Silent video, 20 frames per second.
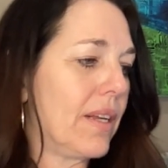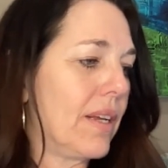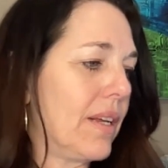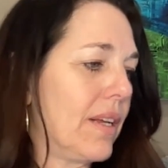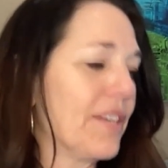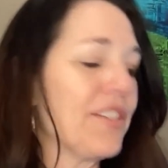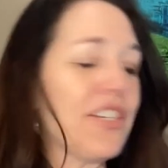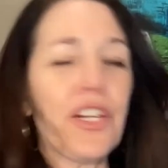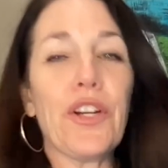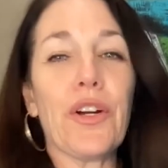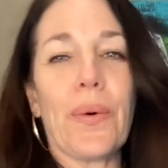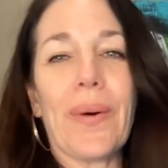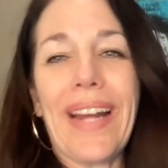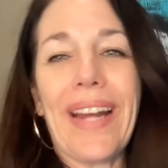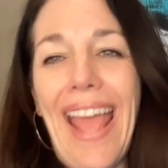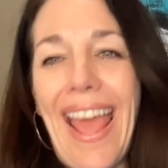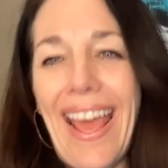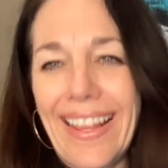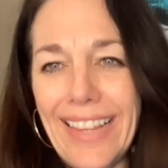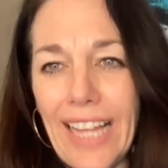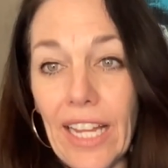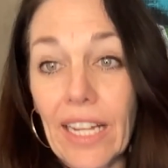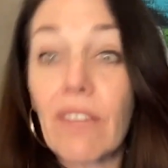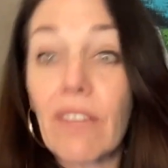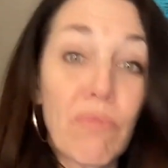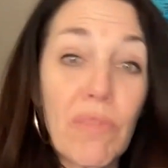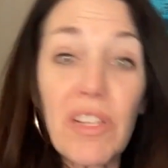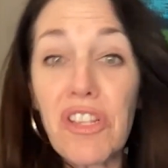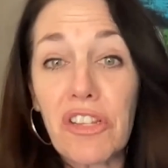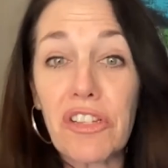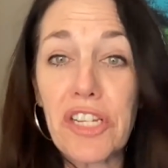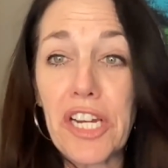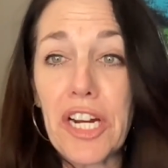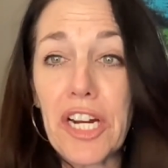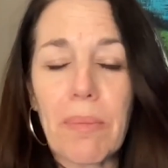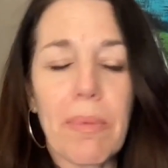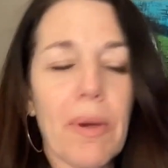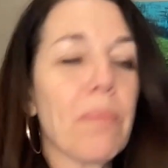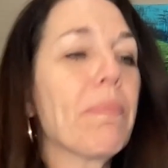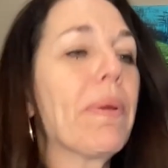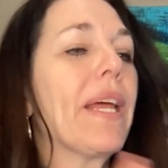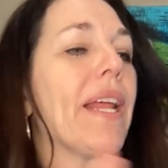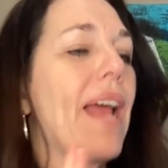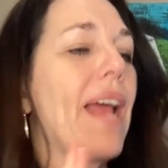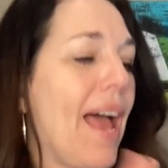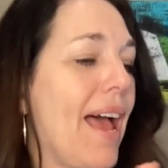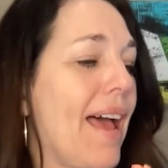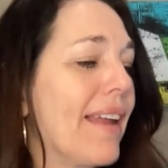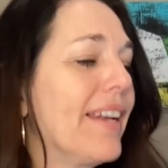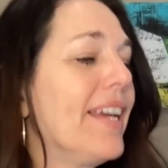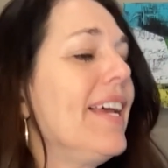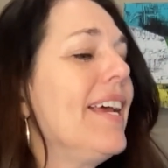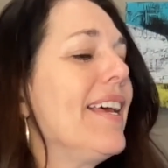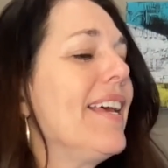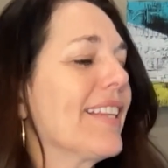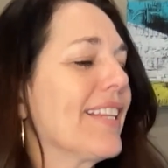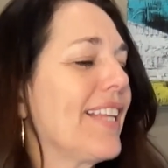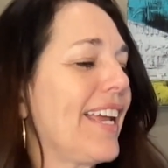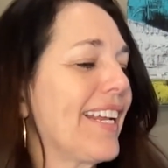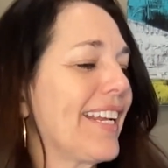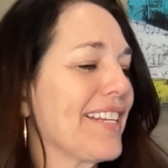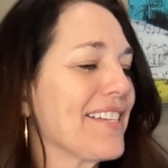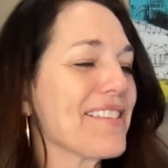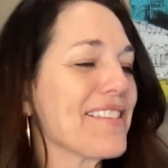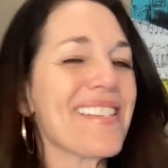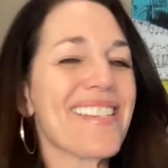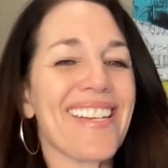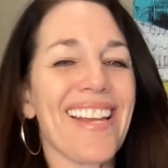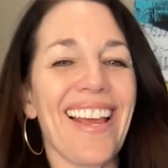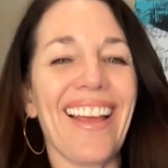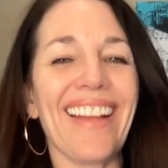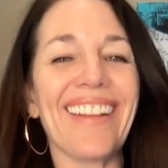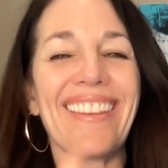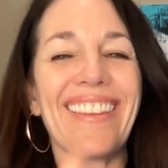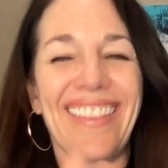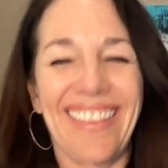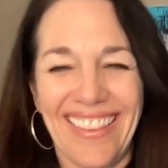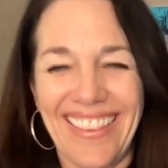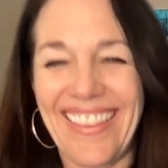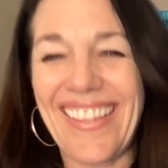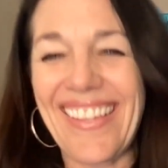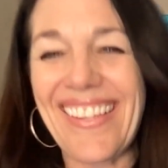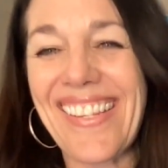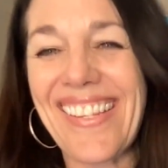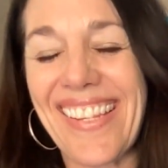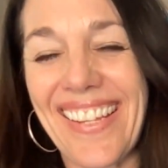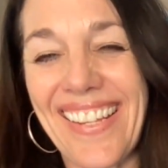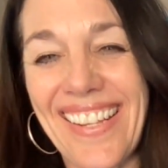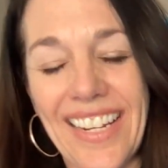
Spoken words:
and you don't want to add like, this is terrible, but add like, instead of this,